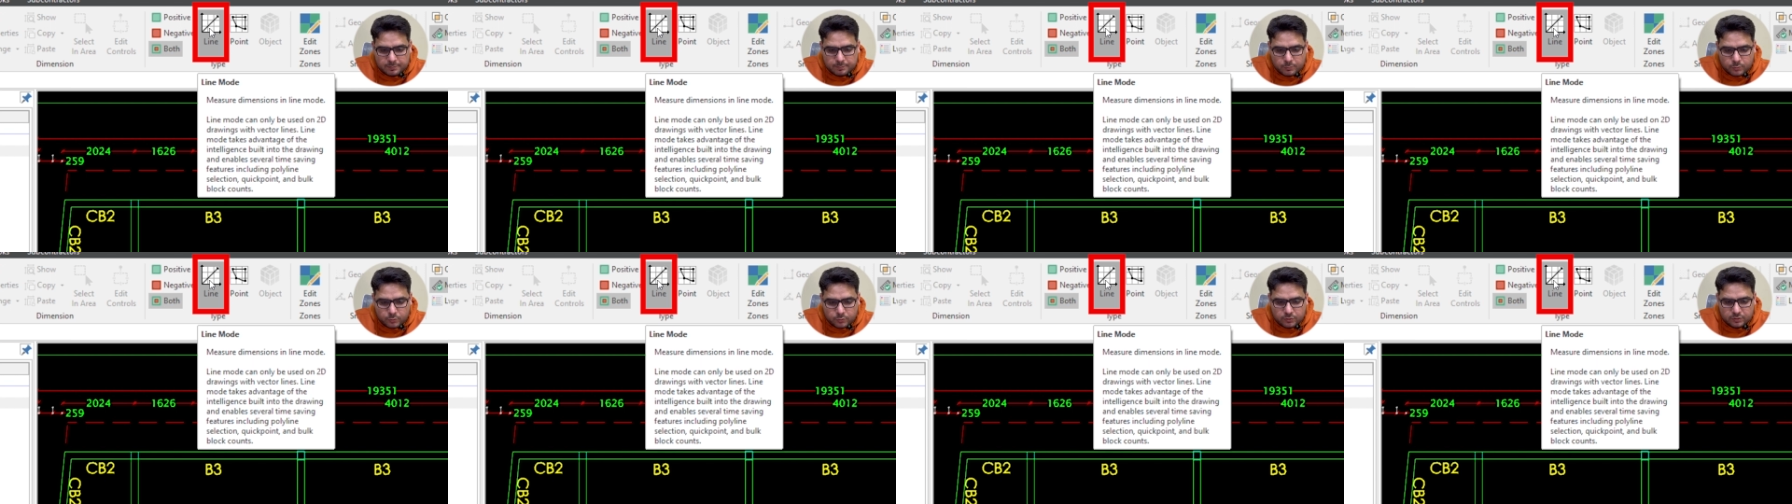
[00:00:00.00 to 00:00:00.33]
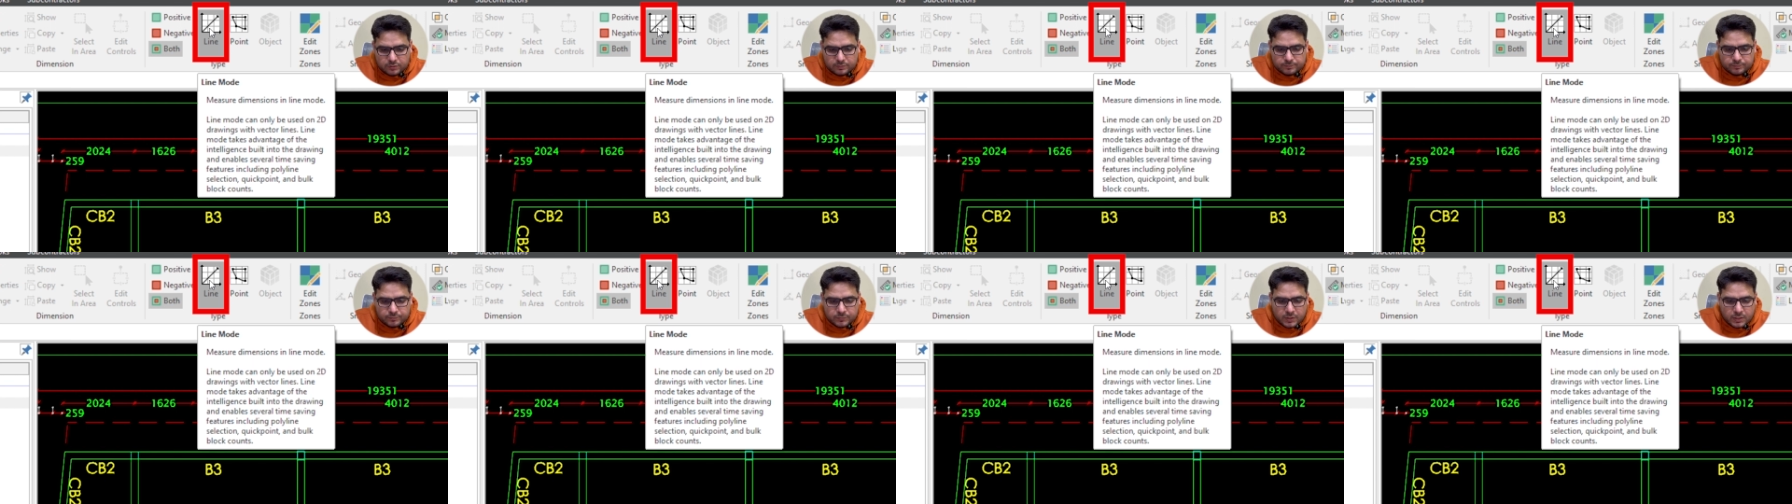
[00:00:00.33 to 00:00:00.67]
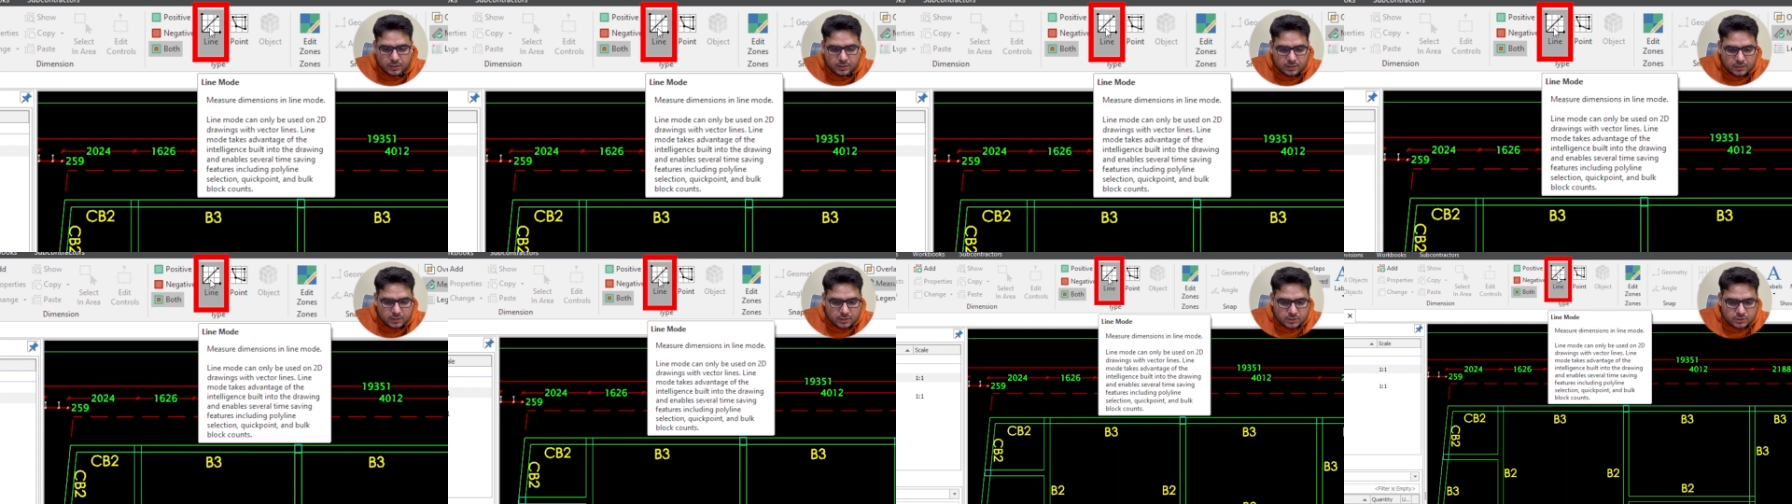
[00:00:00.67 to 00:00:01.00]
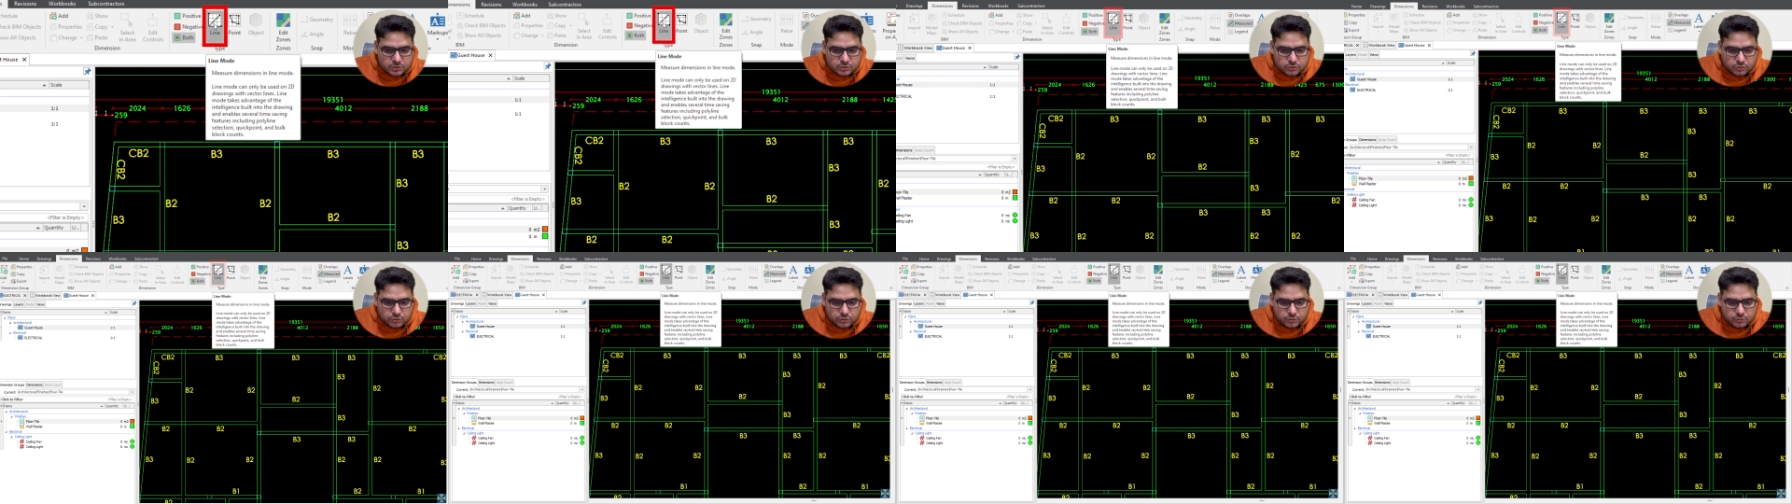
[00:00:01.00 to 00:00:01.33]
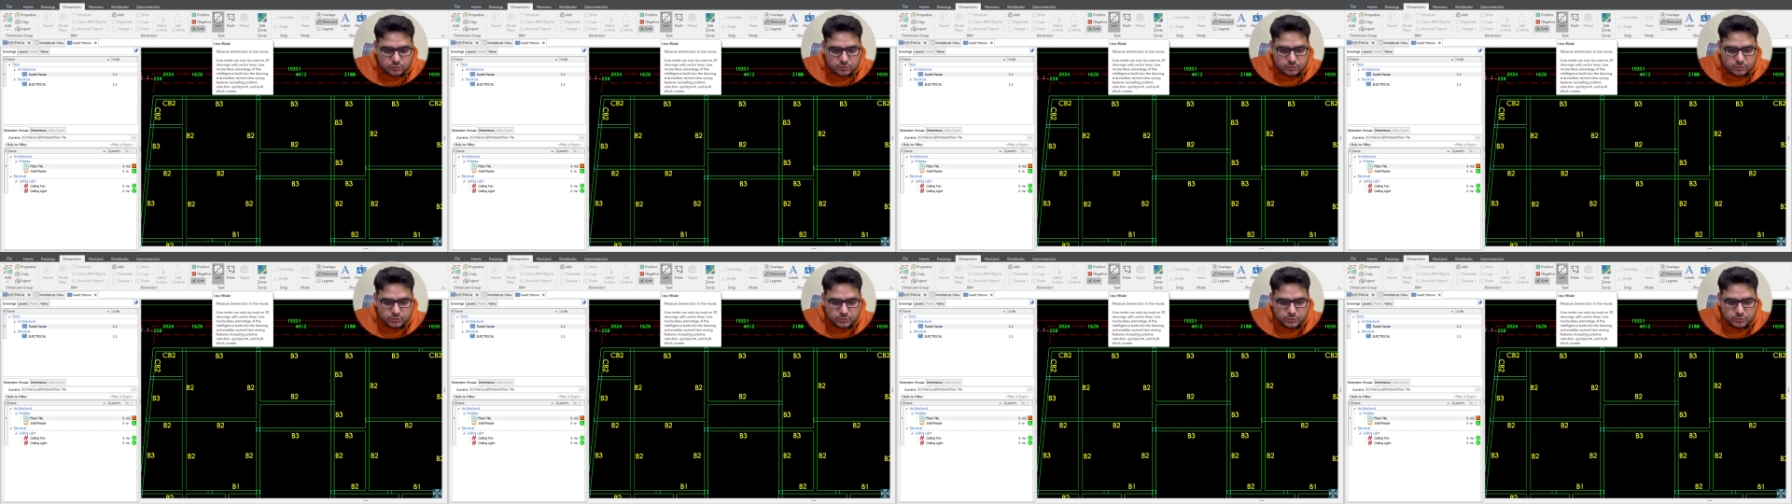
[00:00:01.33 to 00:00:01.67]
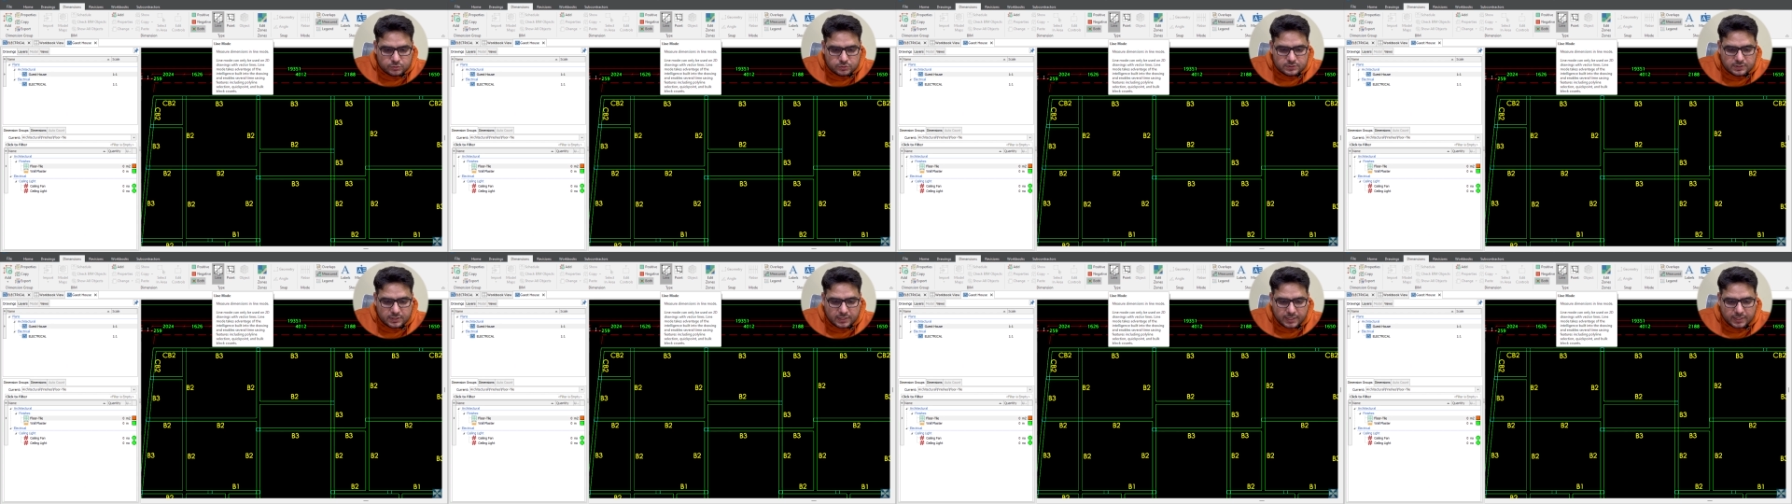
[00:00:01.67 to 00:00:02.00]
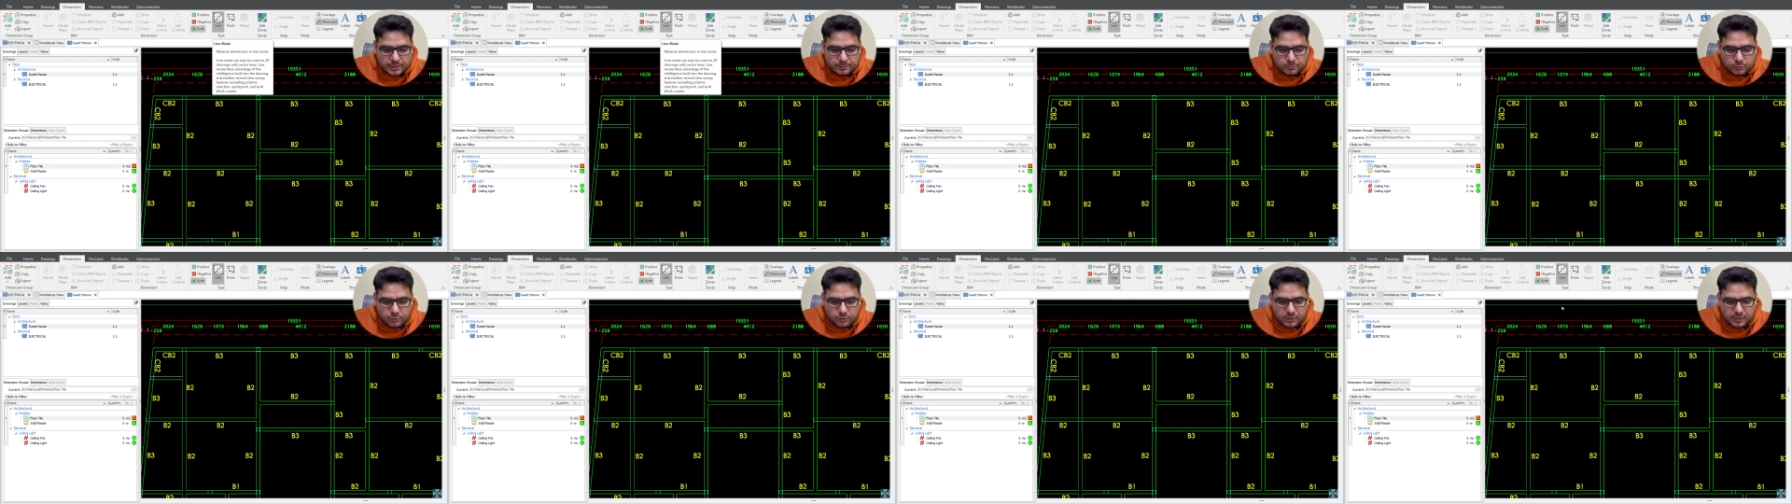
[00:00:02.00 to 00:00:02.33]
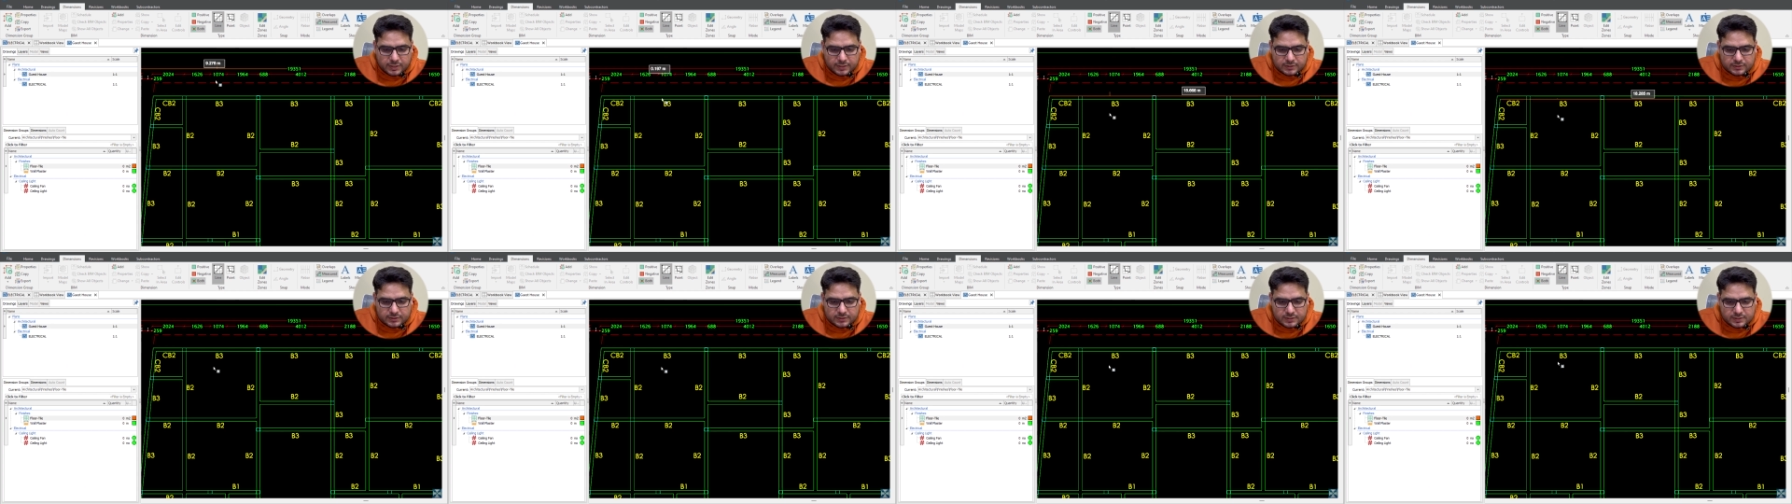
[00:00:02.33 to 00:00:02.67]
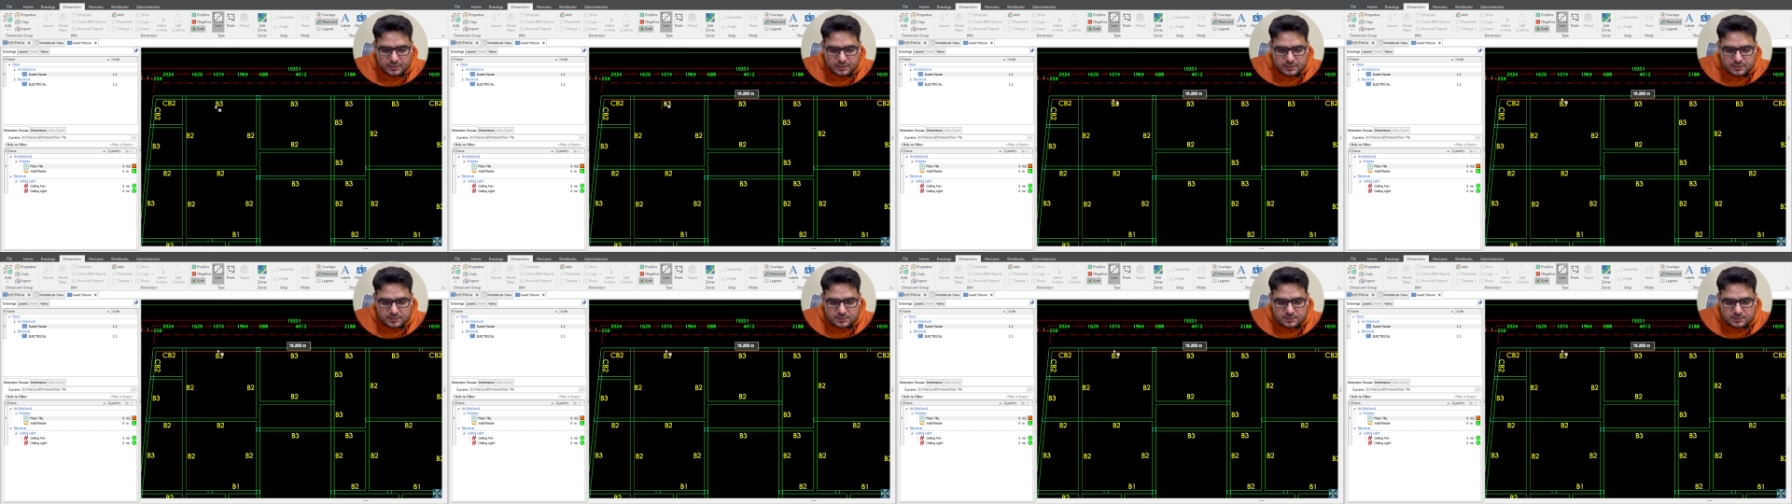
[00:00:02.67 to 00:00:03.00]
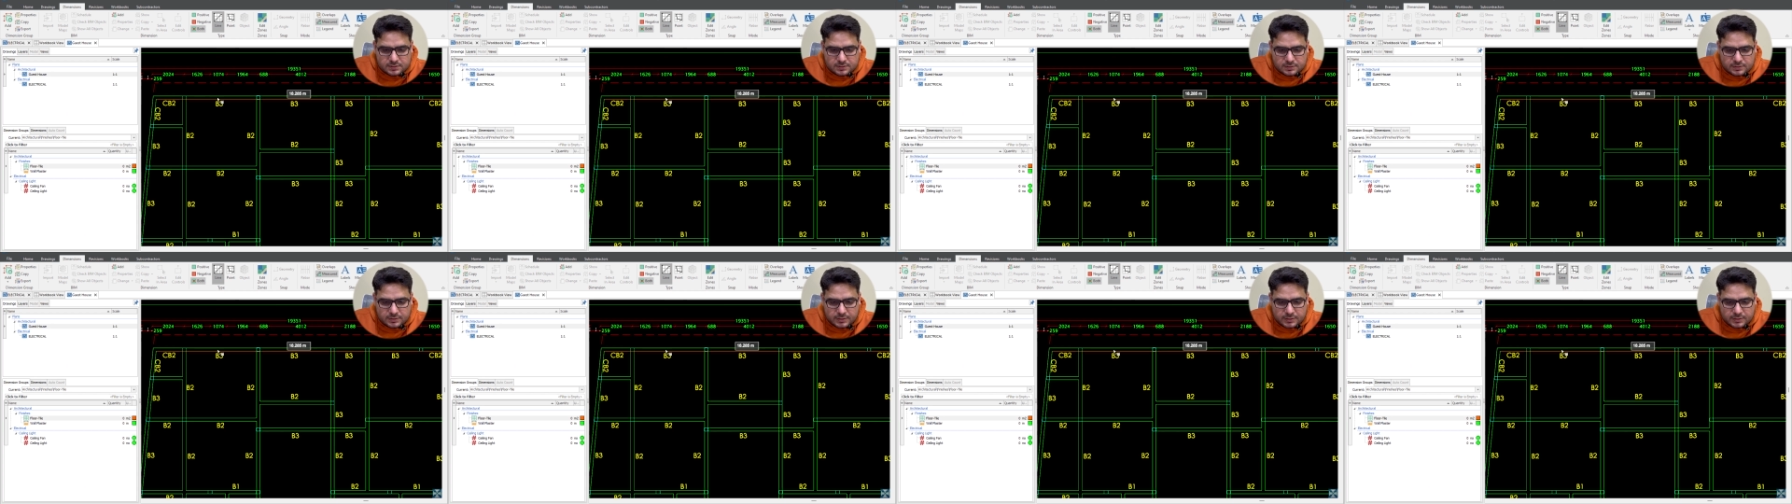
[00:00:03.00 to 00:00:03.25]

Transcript: mode so you use the line mode like this,